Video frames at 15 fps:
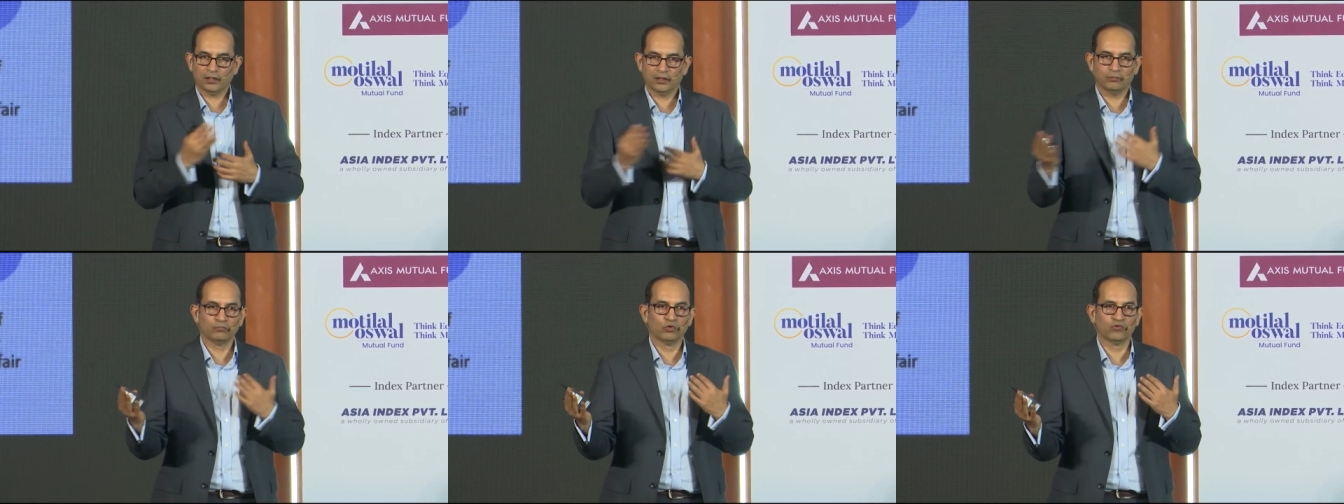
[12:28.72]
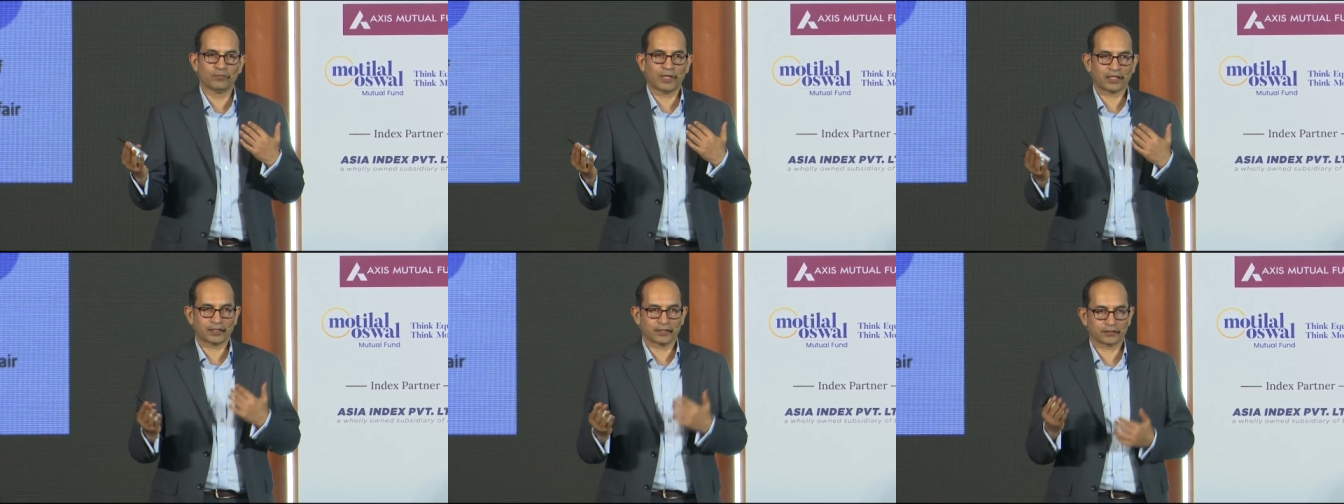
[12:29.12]
move
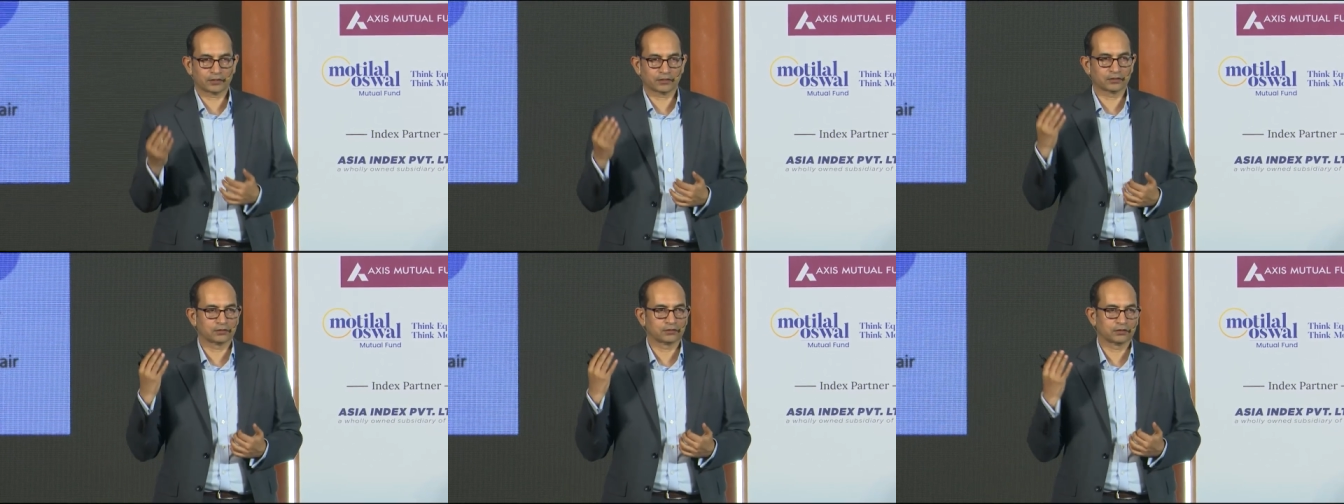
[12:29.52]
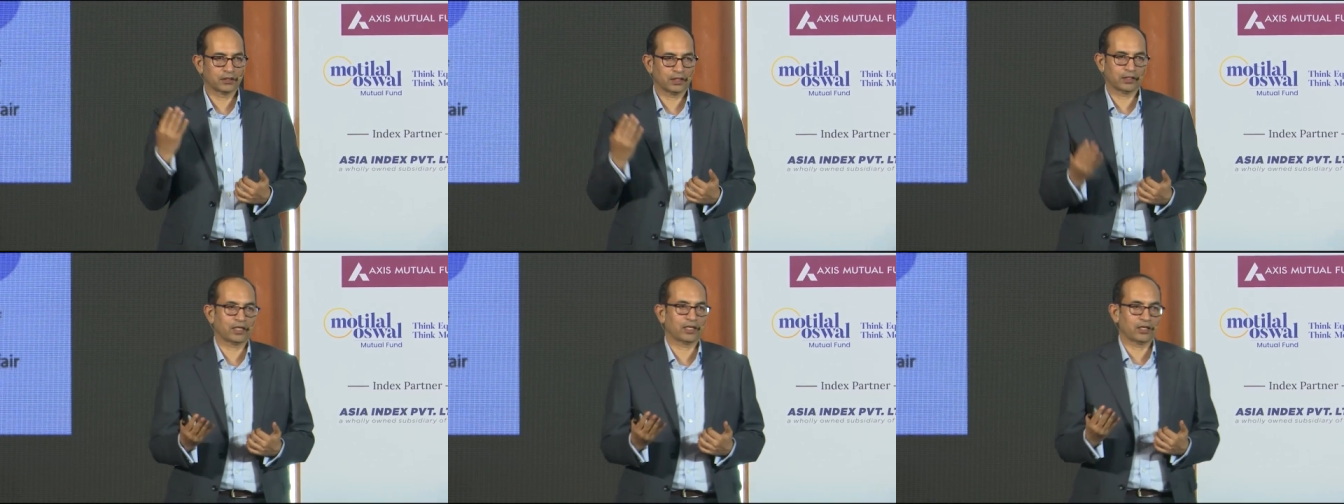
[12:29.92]
markets
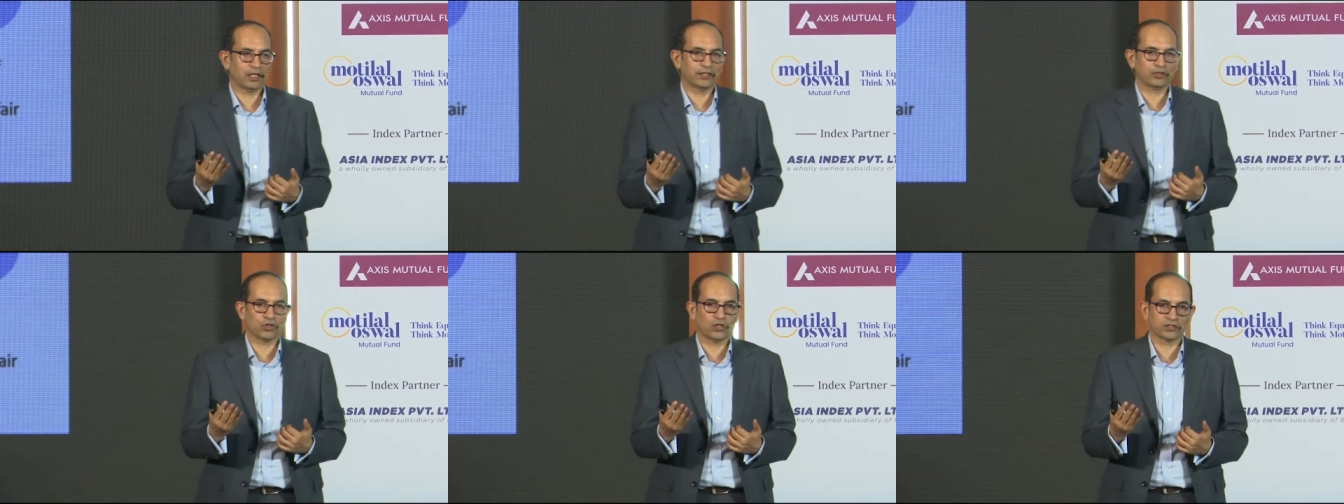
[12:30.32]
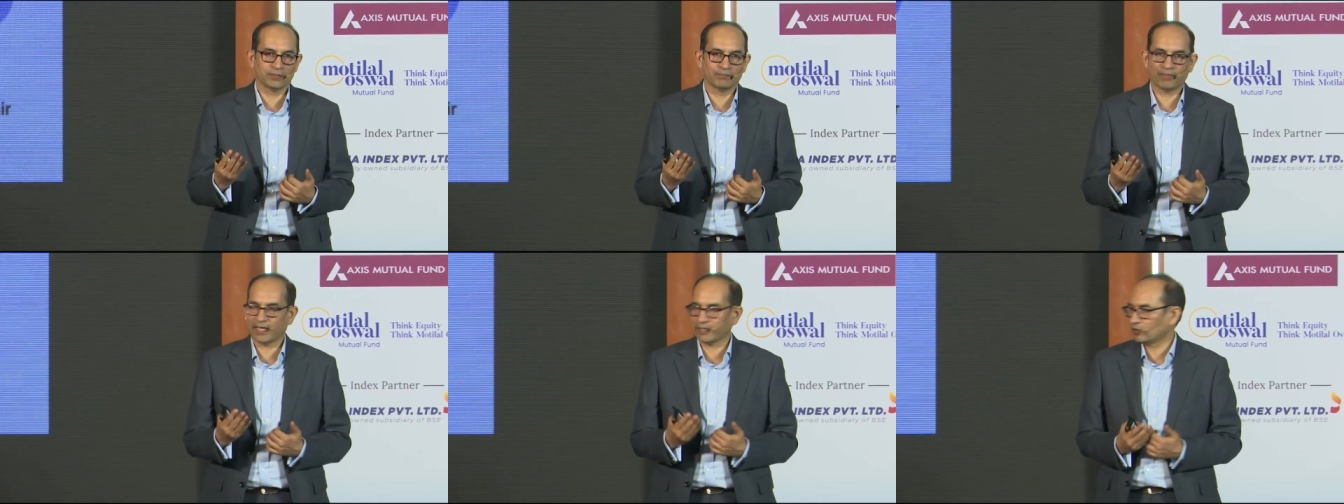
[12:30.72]
and cause
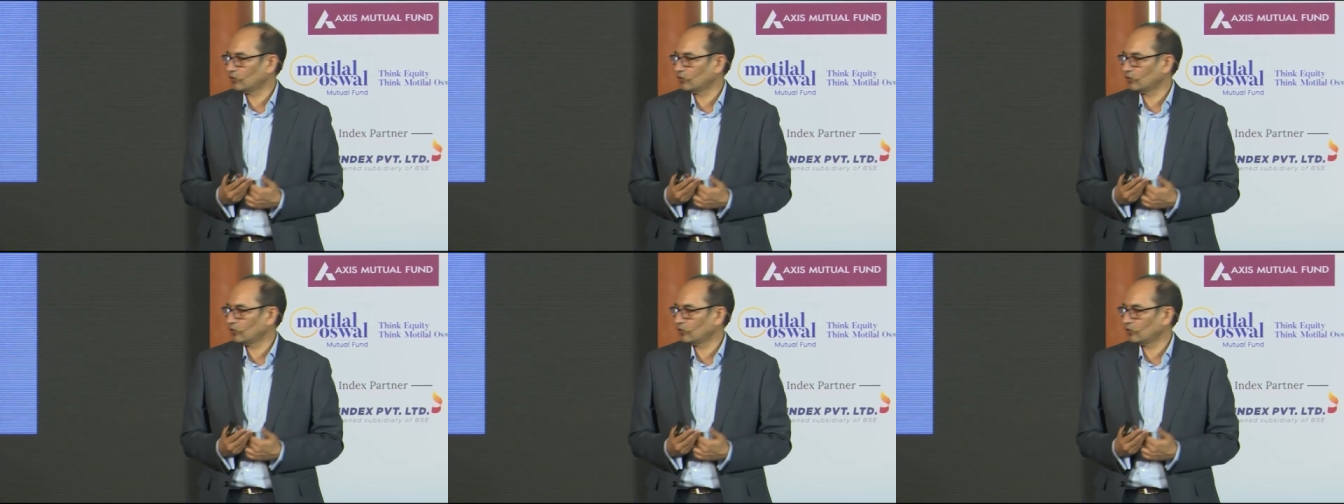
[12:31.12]
impact